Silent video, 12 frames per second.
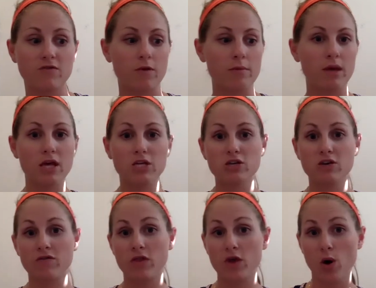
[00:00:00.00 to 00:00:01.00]
from each
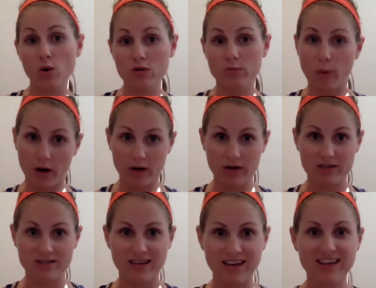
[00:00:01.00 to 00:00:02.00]
of those
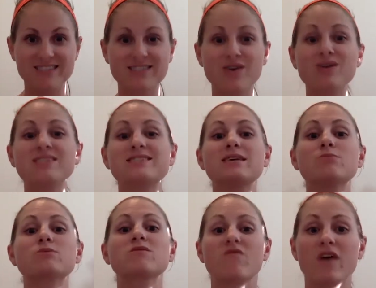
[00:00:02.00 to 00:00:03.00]
parties. And so it just
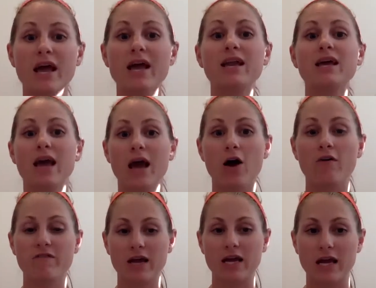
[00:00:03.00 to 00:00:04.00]
keeps fanning out
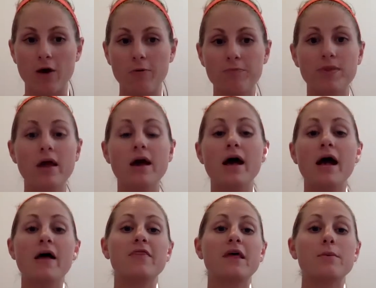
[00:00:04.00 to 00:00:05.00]
and fanning out.
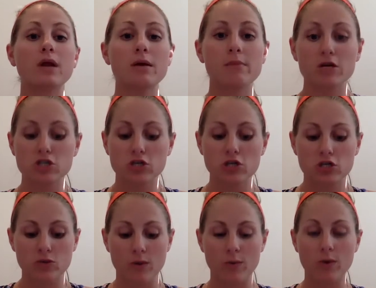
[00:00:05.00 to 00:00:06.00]
And then what I make sure to
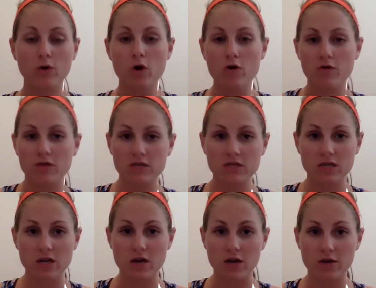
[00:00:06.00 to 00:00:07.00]
do, and we'll go over this in
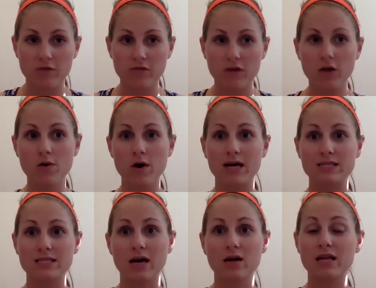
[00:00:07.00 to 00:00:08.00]
another video,
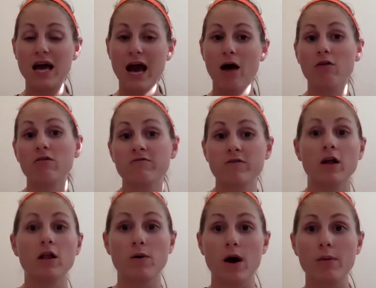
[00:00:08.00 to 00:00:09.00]
exactly how to
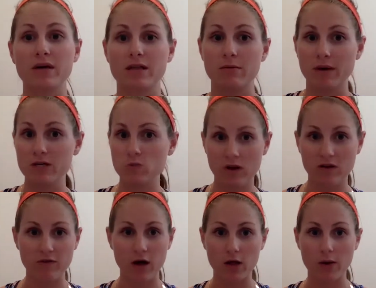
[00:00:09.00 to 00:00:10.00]
follow up, like the best way to
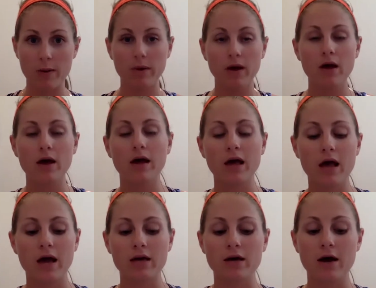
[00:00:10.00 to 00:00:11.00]
follow up
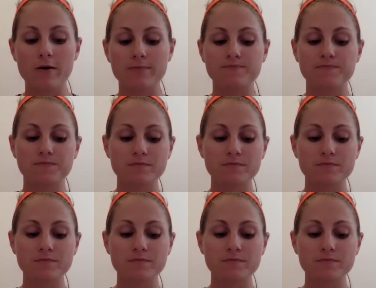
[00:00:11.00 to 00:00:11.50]
and